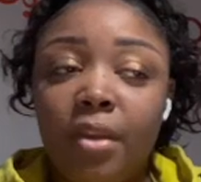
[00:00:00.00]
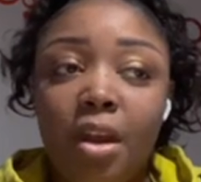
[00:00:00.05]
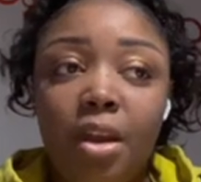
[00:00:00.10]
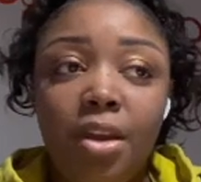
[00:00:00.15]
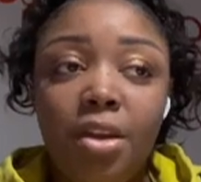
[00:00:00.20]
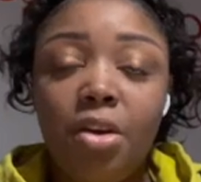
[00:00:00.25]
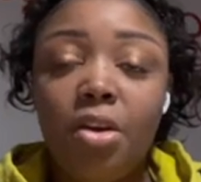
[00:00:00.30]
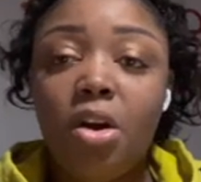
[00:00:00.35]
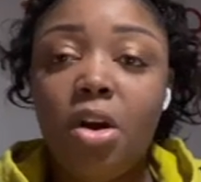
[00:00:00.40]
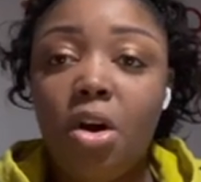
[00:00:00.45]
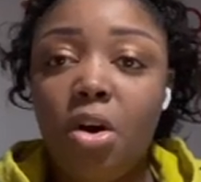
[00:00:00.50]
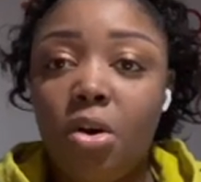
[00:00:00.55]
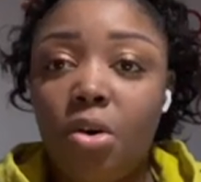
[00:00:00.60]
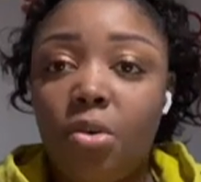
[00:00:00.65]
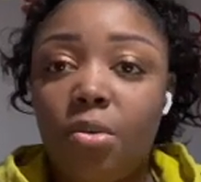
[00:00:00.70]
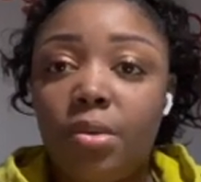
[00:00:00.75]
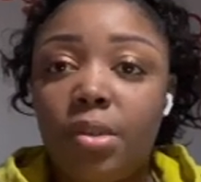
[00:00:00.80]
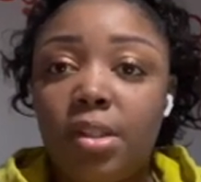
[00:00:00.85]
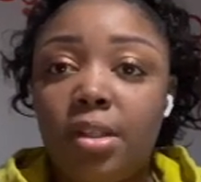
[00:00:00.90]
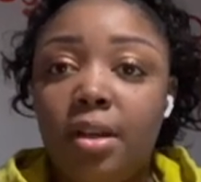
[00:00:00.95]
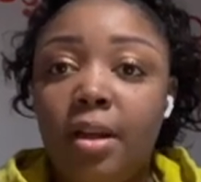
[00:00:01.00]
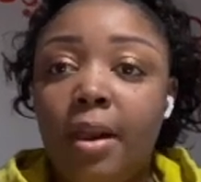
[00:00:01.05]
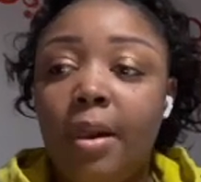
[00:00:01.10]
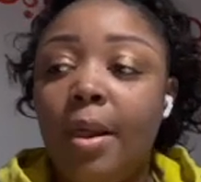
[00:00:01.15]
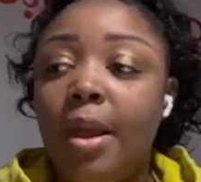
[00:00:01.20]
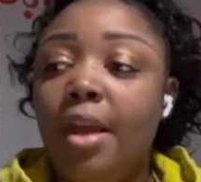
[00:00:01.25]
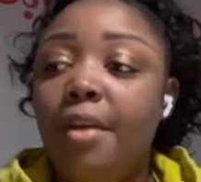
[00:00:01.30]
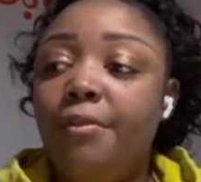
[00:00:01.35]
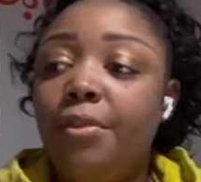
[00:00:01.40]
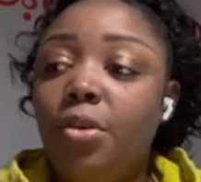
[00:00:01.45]
in your goals,
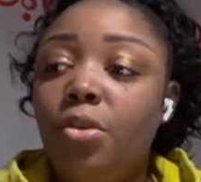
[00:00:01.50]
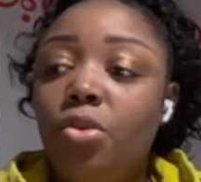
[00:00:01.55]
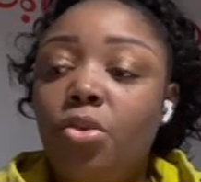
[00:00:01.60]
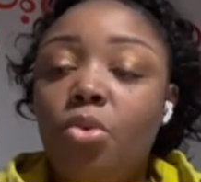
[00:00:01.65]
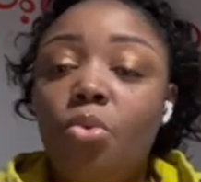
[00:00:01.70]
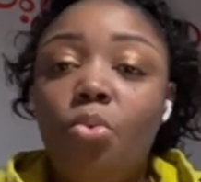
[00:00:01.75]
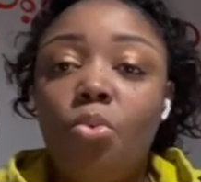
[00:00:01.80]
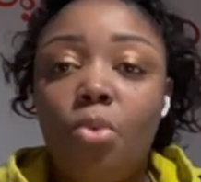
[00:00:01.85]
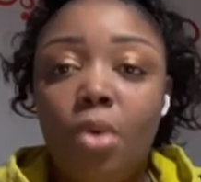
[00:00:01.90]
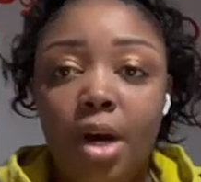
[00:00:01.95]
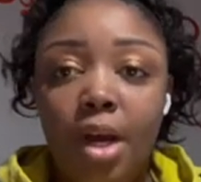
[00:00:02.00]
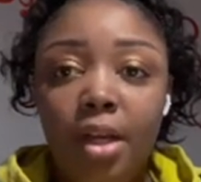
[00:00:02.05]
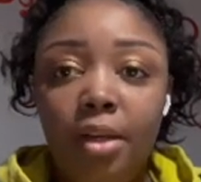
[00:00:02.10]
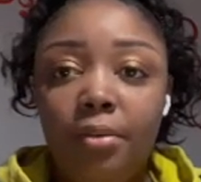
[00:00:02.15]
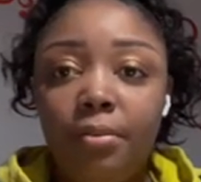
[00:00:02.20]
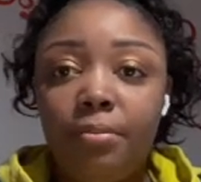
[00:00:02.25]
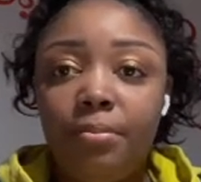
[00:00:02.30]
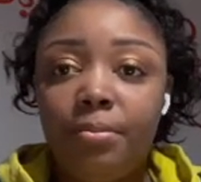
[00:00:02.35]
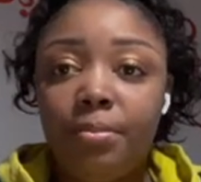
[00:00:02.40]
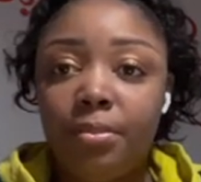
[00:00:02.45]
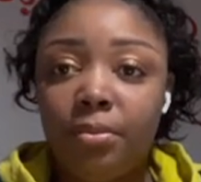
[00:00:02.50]
if you do one